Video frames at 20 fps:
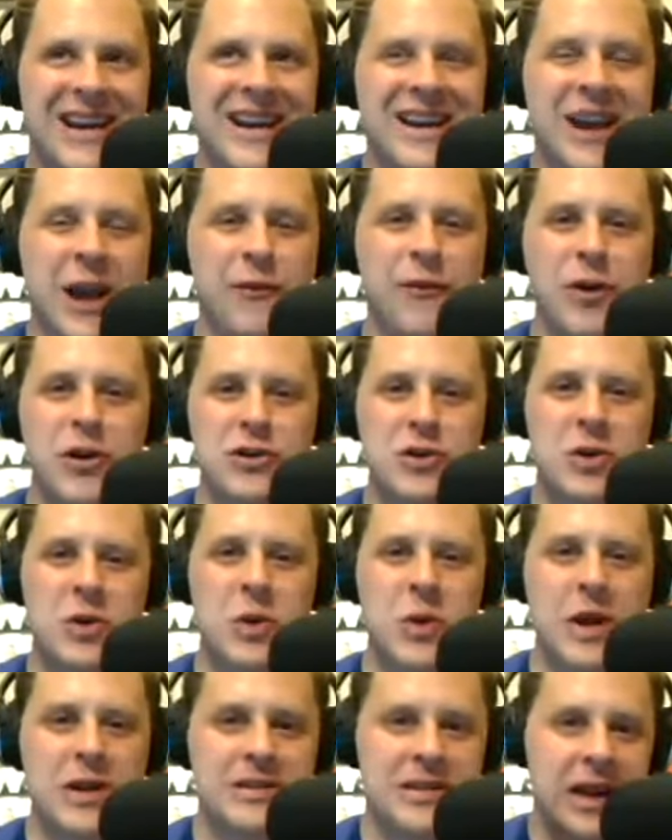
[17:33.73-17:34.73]
if our
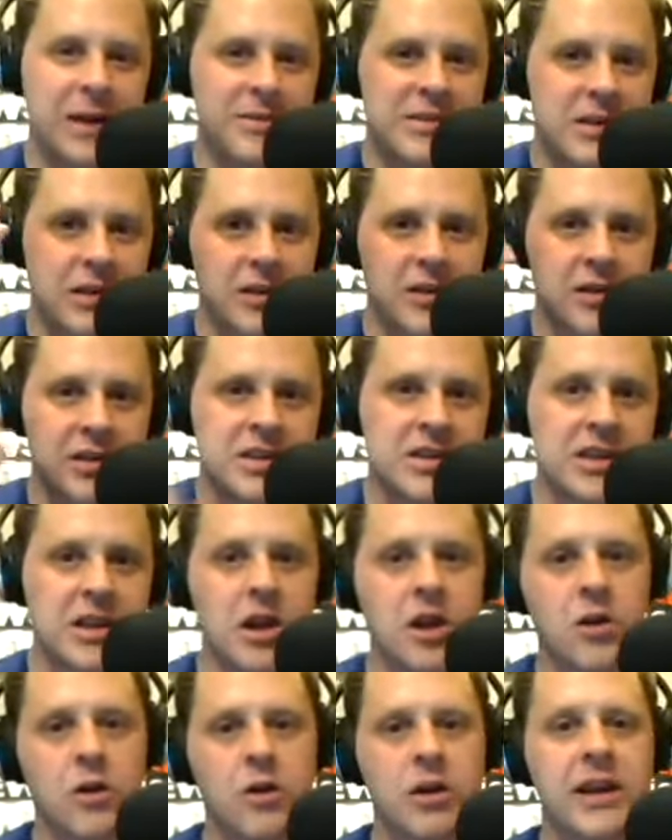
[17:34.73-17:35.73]
turnaround time is a little
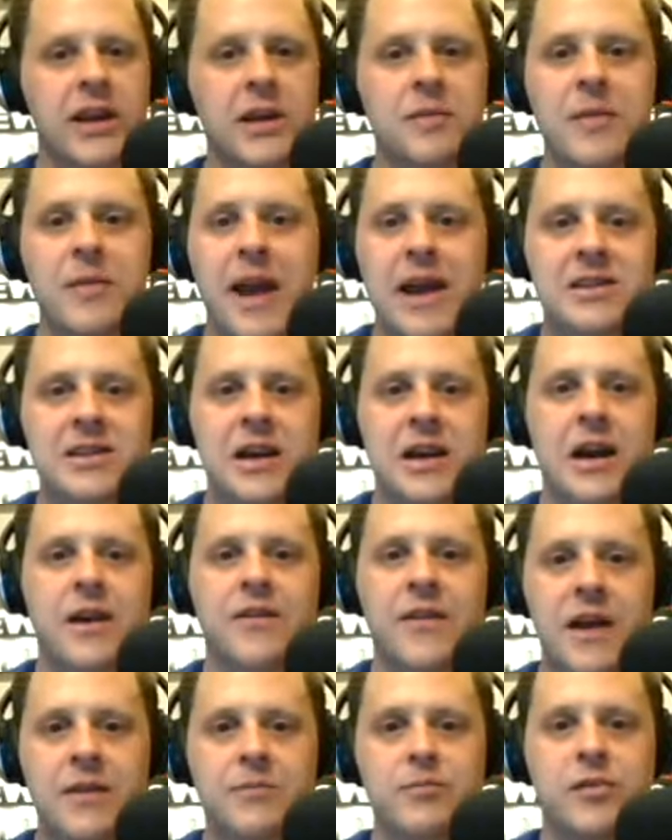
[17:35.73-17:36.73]
slow getting back to you on
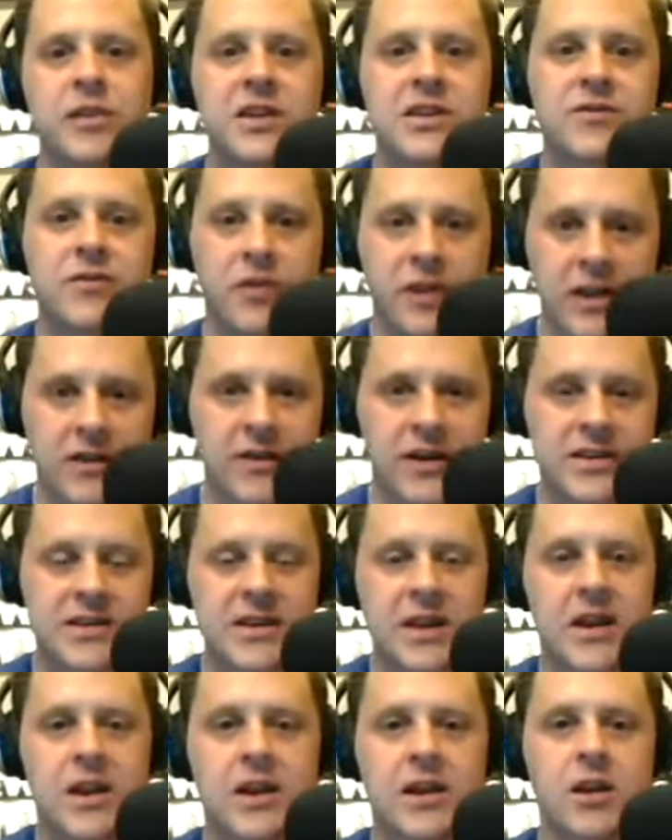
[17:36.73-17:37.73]
that, please forgive us.
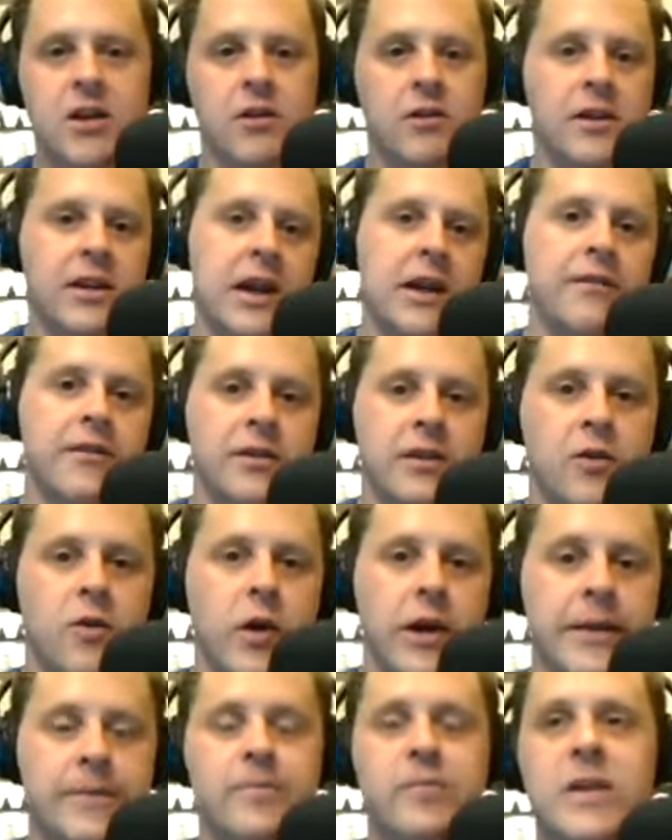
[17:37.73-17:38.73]
You know, Kevin quit.